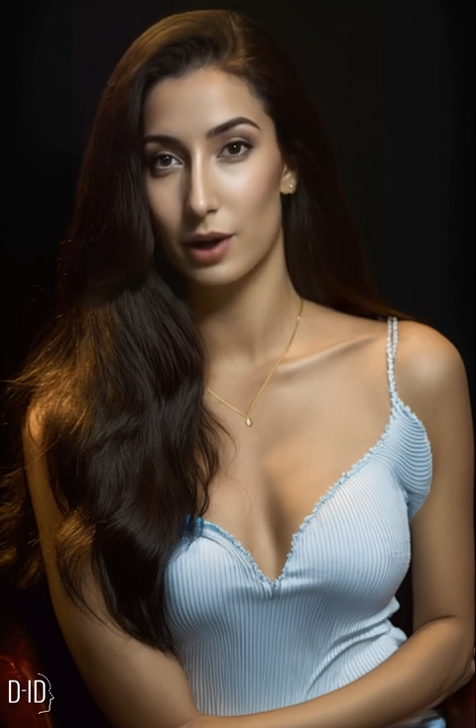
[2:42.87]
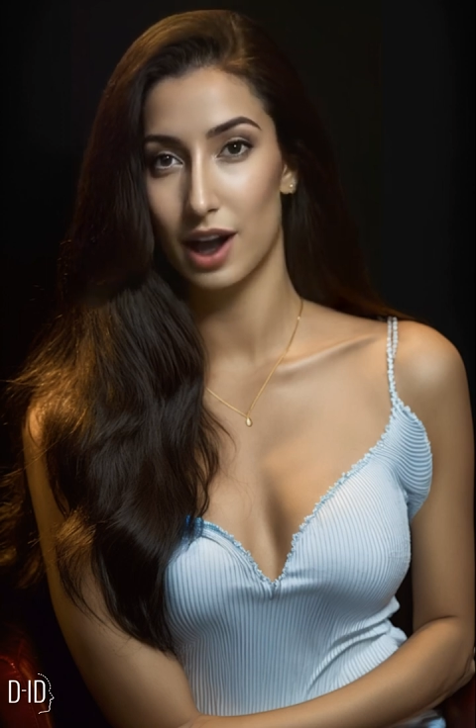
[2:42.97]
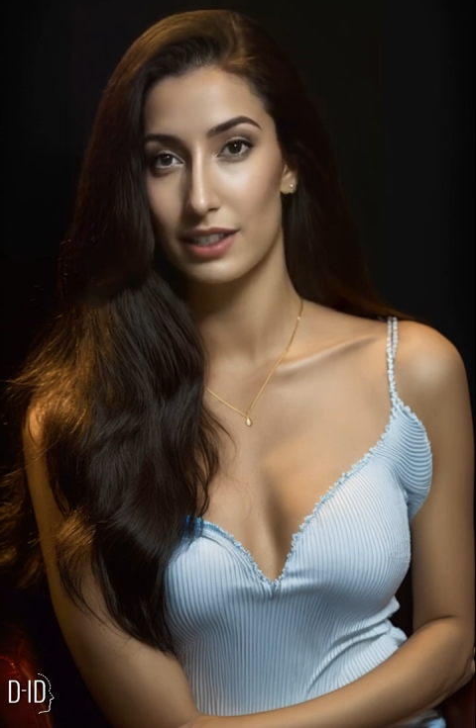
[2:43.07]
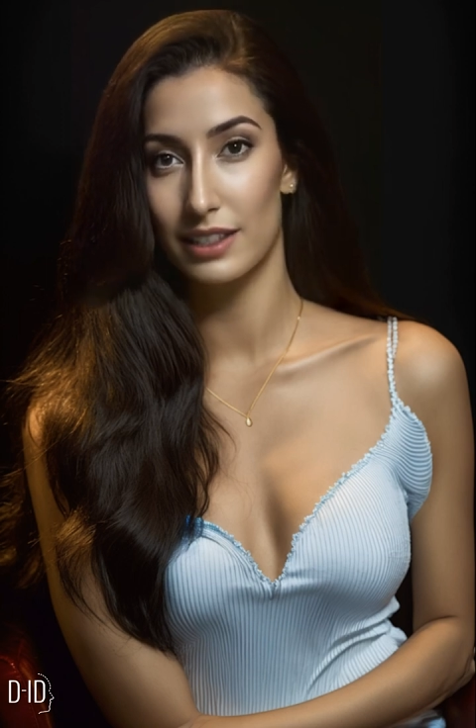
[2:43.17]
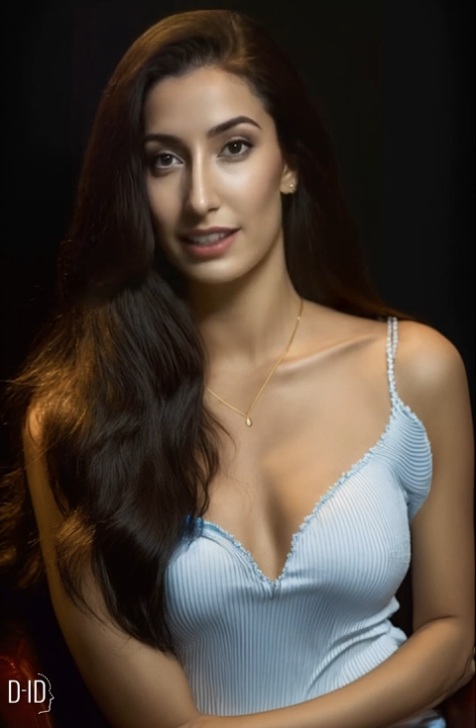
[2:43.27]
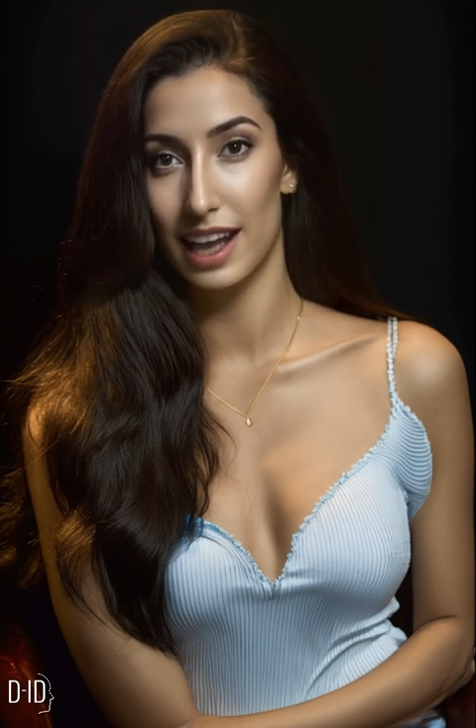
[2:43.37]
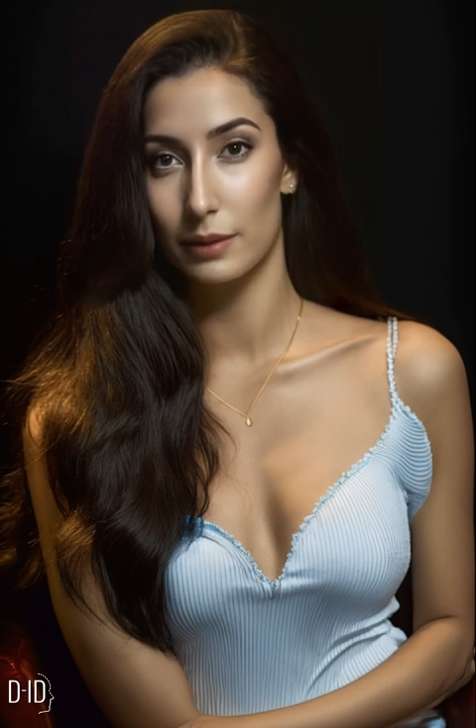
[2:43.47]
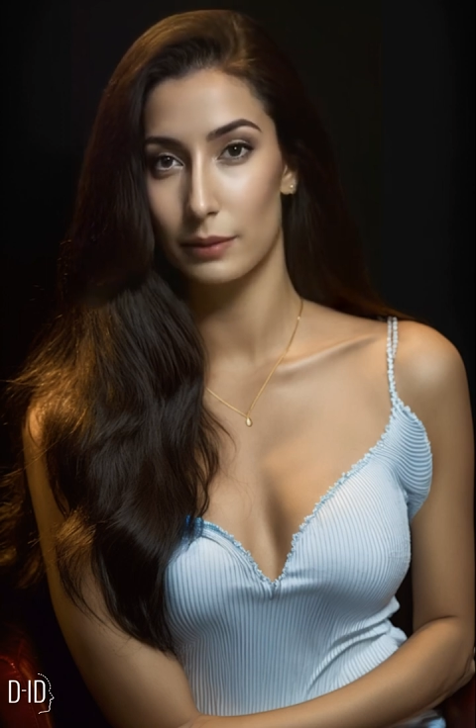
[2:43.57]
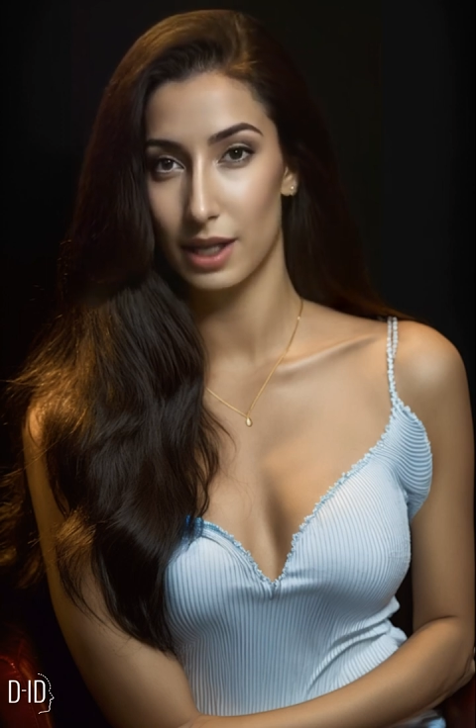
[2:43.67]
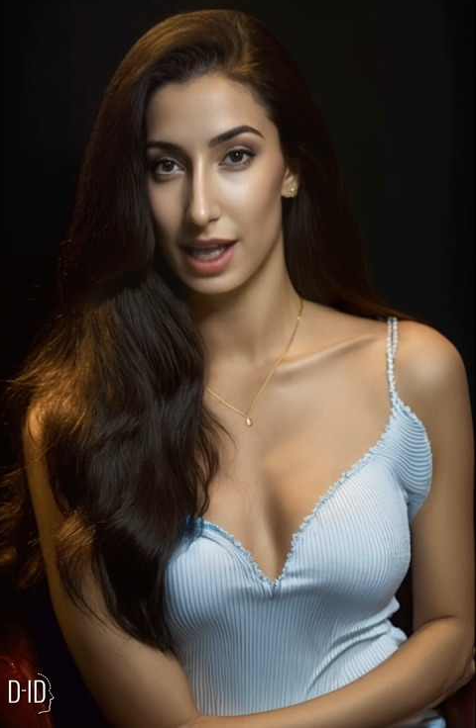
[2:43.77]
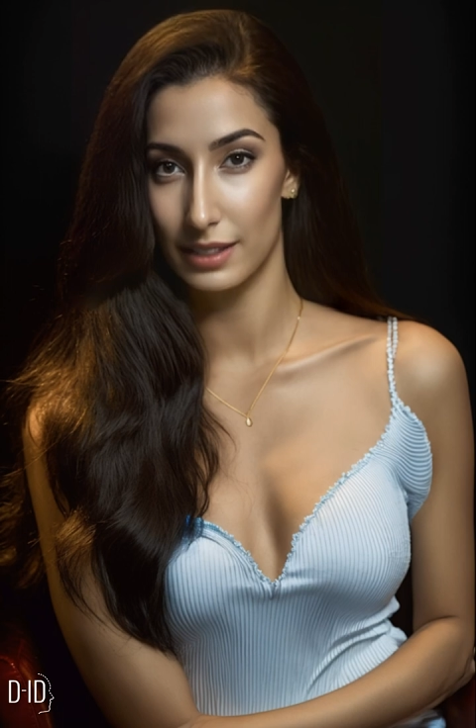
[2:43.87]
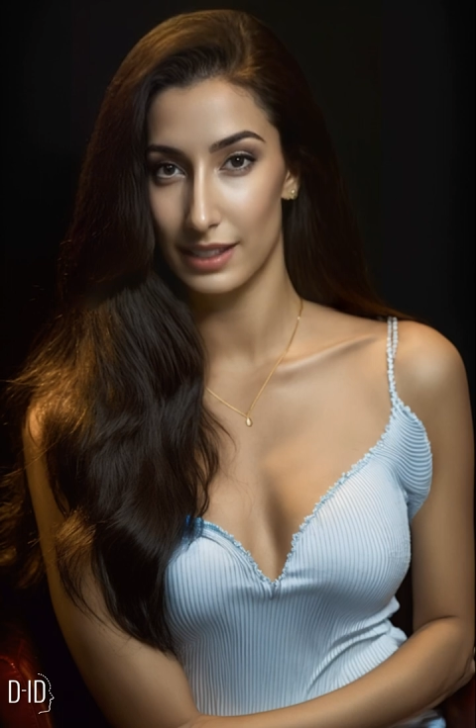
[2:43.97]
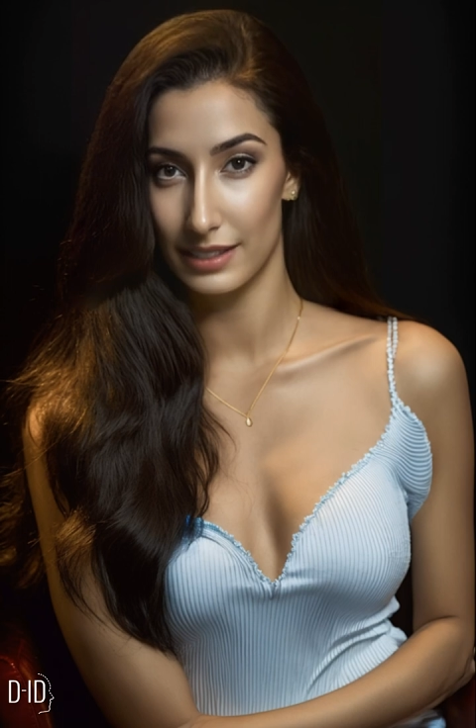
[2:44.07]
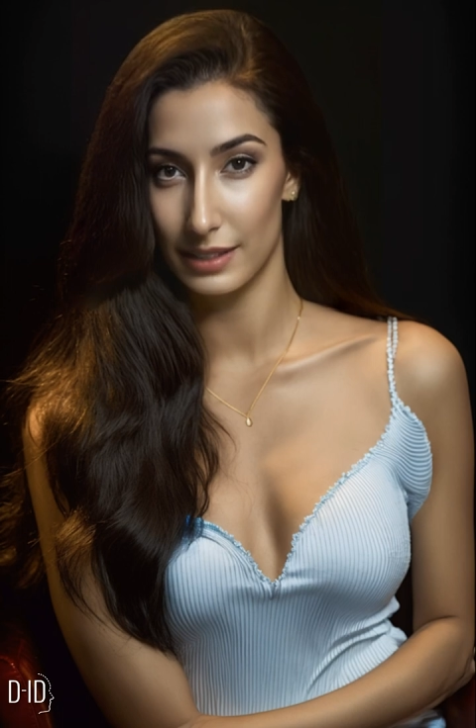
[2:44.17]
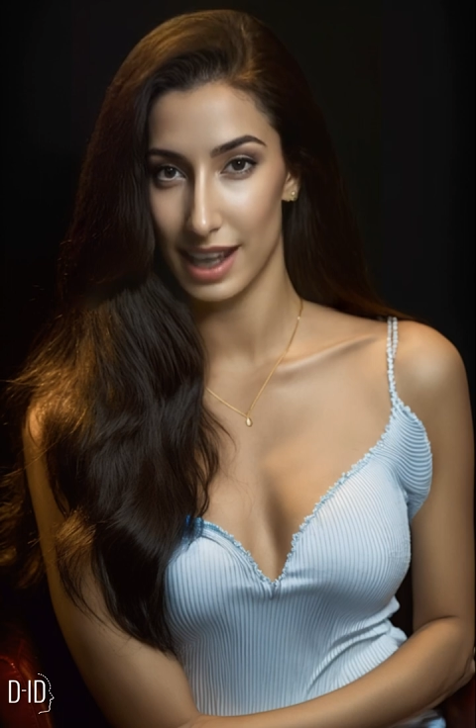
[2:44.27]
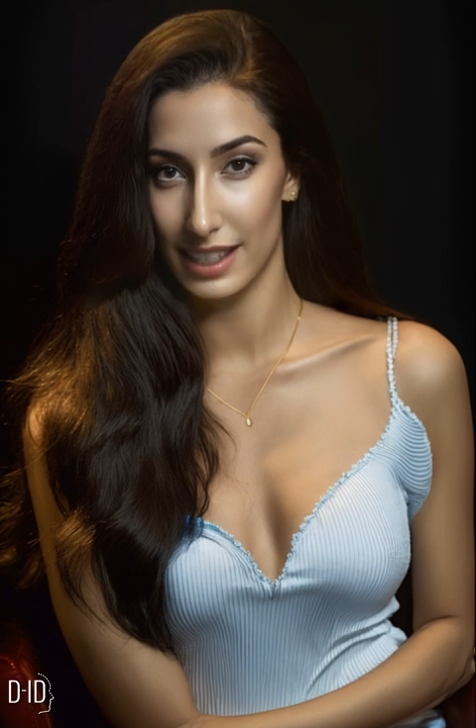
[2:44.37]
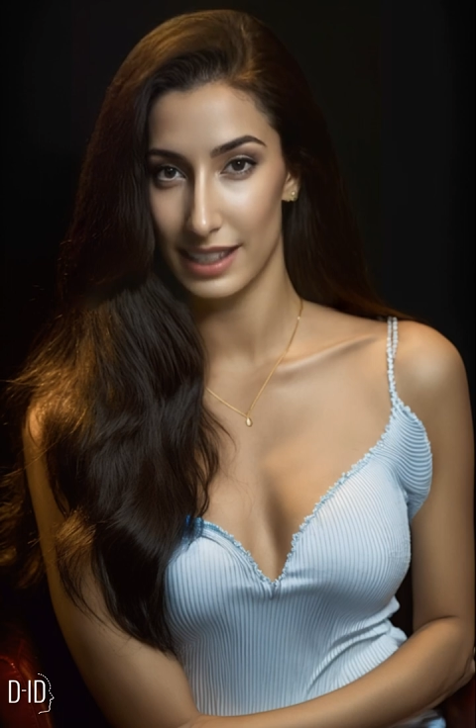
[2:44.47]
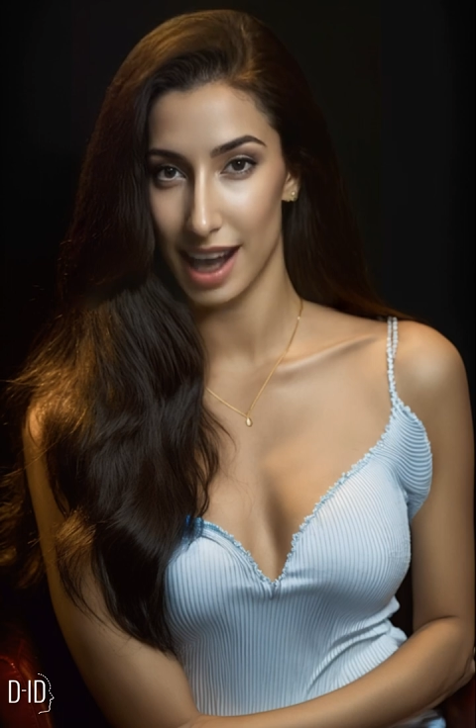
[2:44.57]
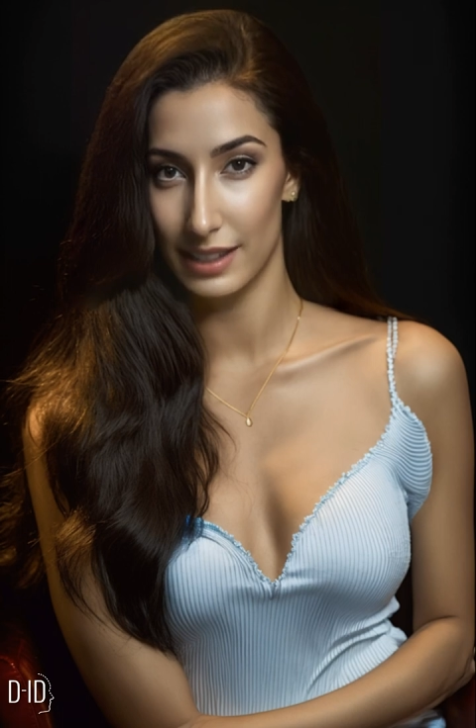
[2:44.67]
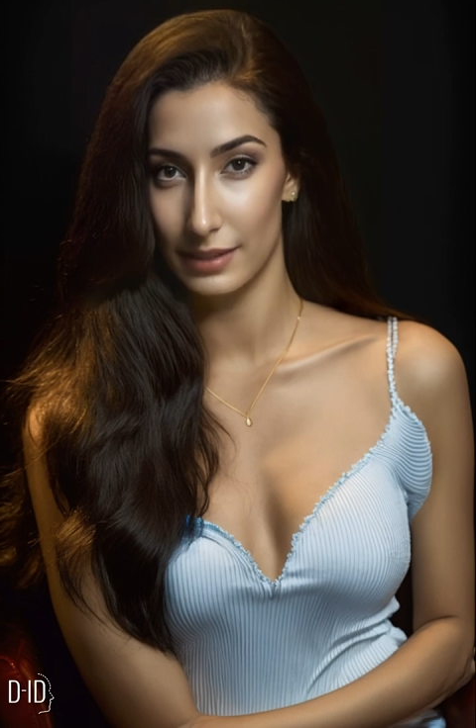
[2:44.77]
marked as an ambulance, he
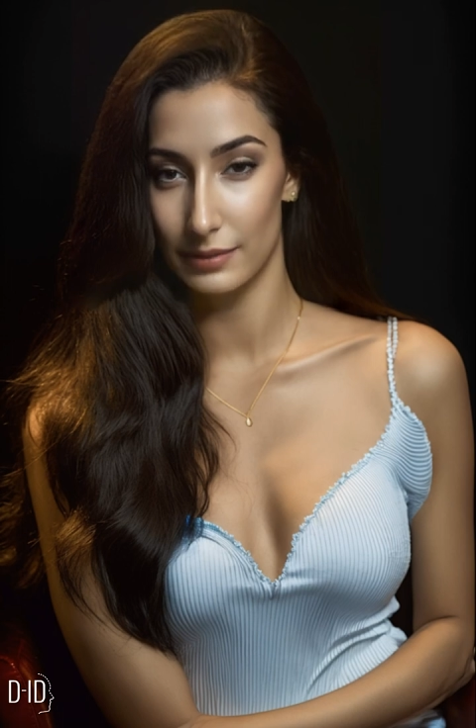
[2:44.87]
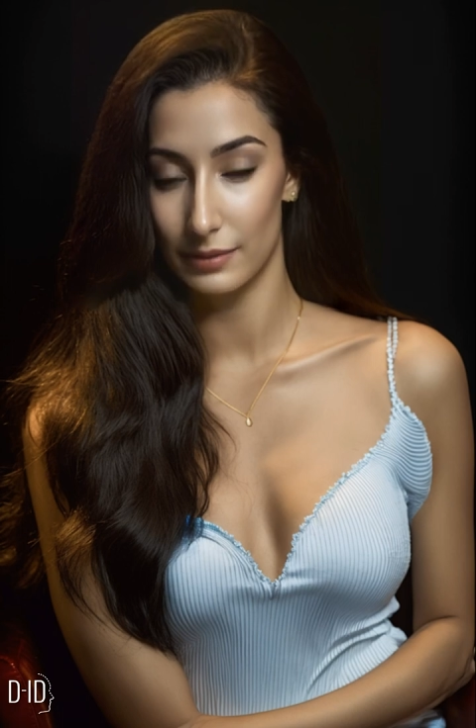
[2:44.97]
said.